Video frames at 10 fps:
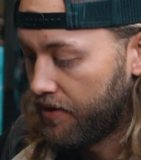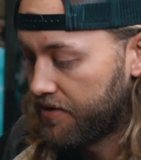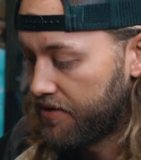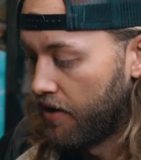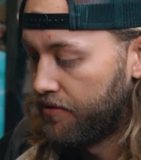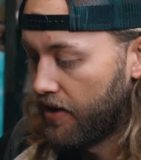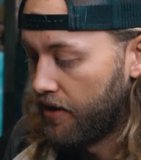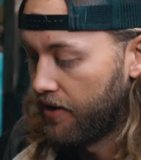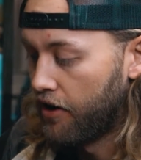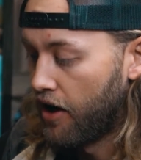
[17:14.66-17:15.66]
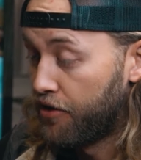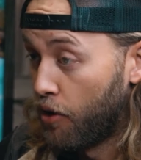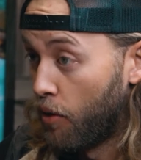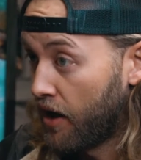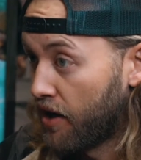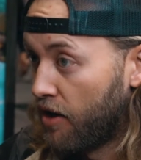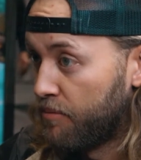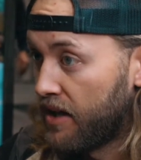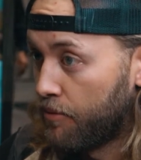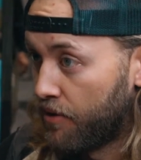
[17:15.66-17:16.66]
stuff that they're not throwing it
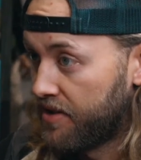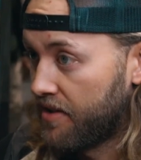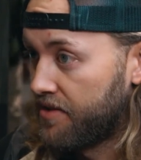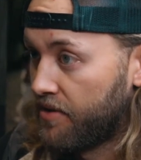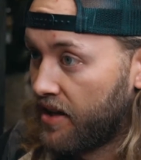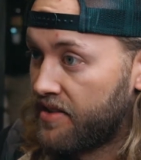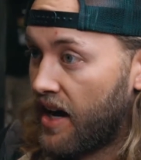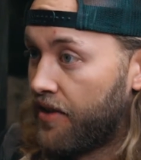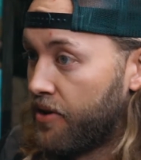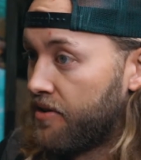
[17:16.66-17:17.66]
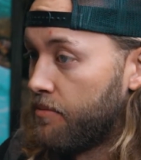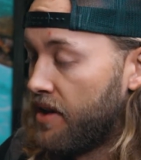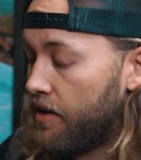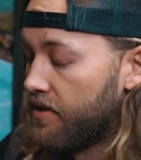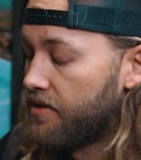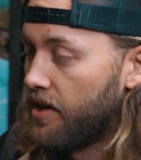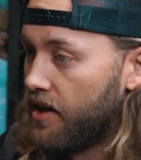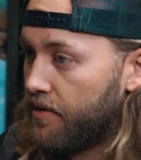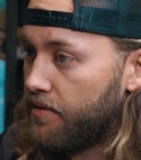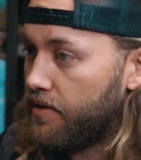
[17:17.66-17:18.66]
on me. Once that stuff gets out there, it's some heavy
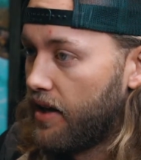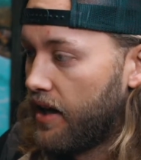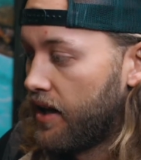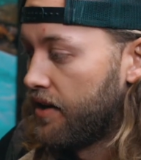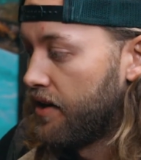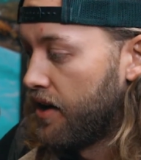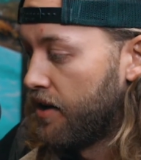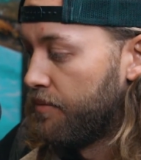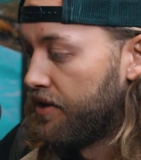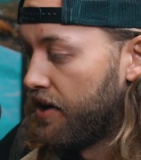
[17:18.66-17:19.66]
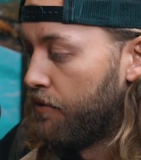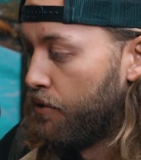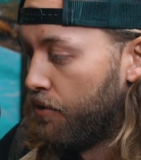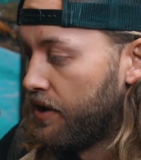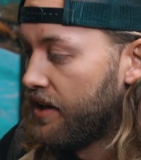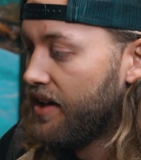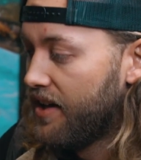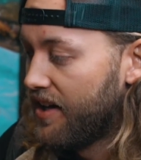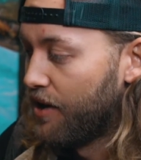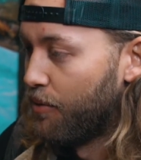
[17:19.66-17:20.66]
stuff. And the devil,
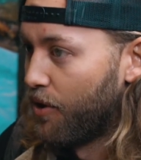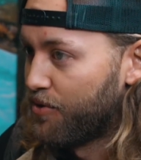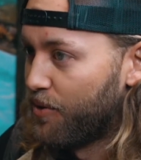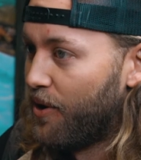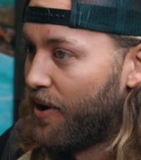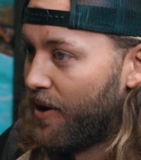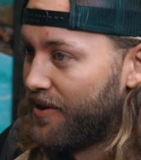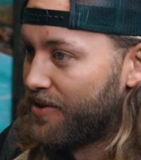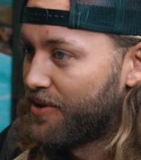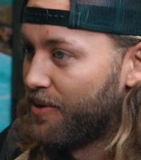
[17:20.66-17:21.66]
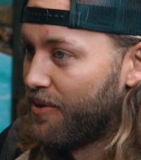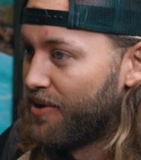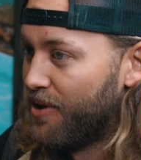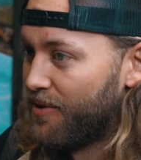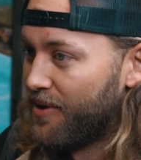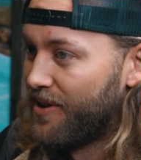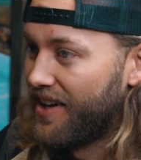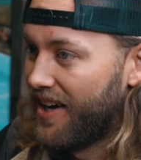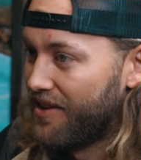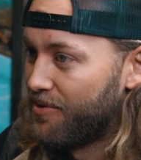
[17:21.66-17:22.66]
he works real hard to screw us over,
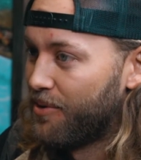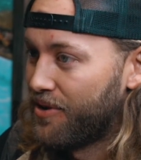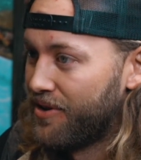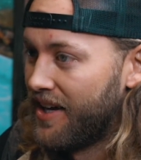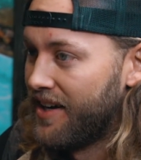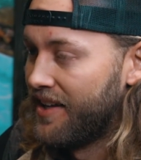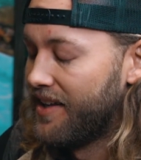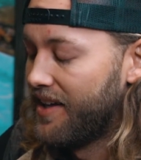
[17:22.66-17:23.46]
and he's real good at it.